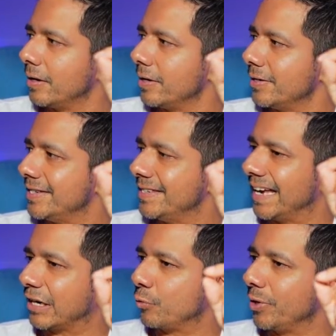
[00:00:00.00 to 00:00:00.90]

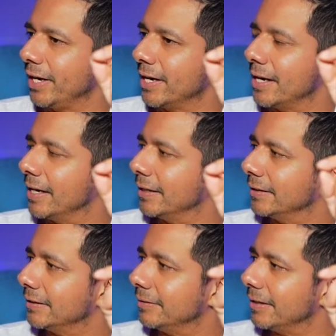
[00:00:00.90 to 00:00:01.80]
Zachariah,
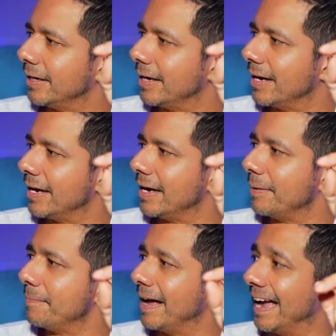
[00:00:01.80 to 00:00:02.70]

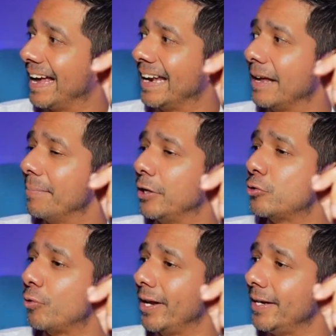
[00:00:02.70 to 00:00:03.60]
I got to get my
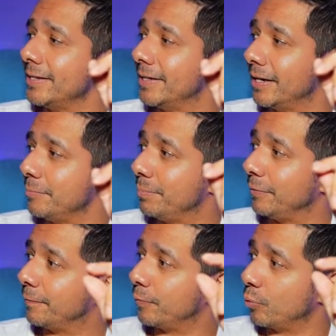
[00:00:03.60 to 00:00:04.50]
trading done
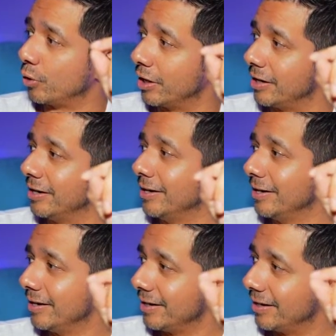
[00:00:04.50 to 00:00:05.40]
before
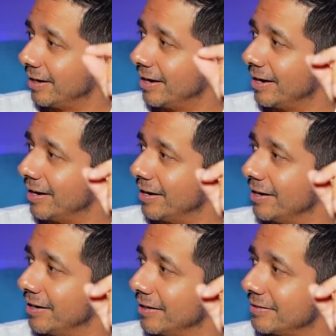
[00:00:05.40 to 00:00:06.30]

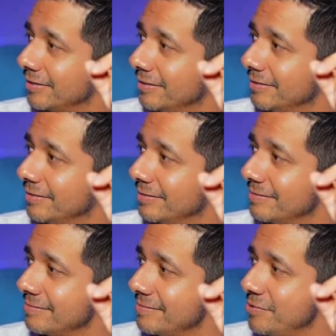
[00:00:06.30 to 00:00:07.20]
uh,
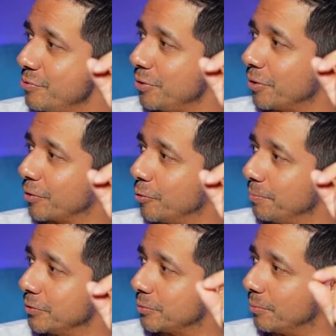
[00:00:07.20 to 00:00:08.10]
New York
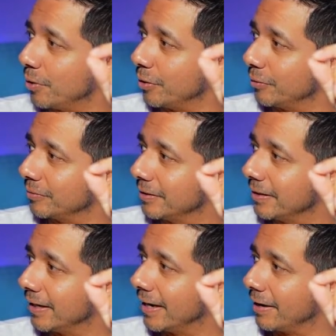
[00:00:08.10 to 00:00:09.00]
Open tomorrow.
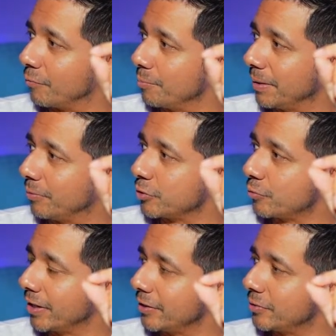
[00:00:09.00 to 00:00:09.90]
I won't be able to
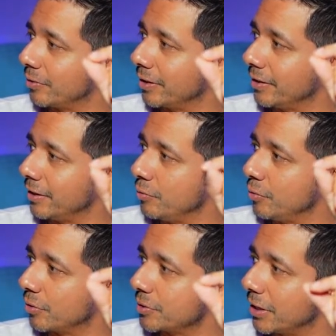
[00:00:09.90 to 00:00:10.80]
trade during the New
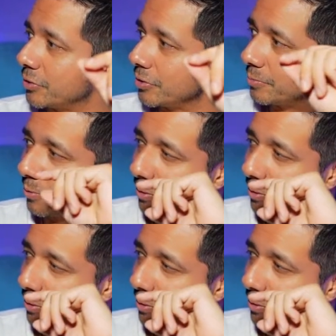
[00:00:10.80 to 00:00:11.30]
York session tomorrow,